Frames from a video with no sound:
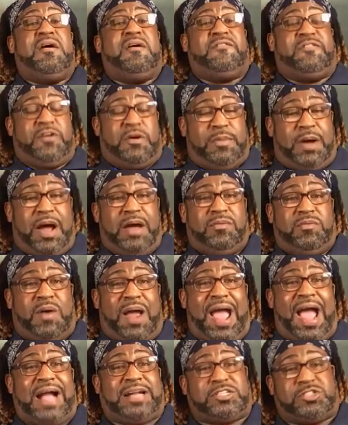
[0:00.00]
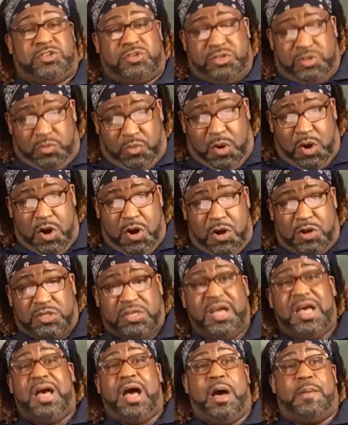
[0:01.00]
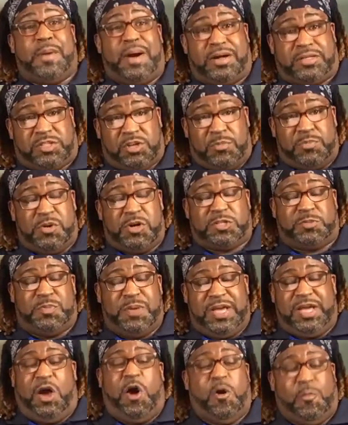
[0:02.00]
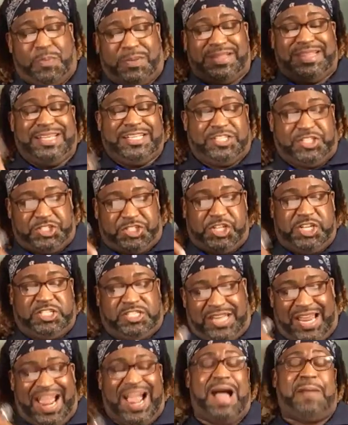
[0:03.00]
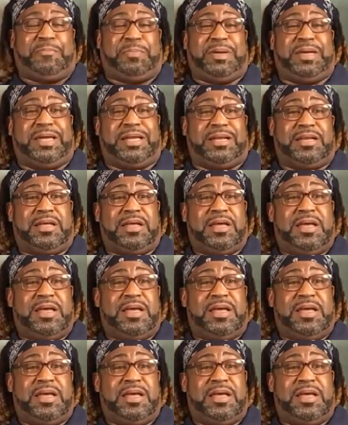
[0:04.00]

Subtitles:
from Iraq to the world about their books being open. This just happened.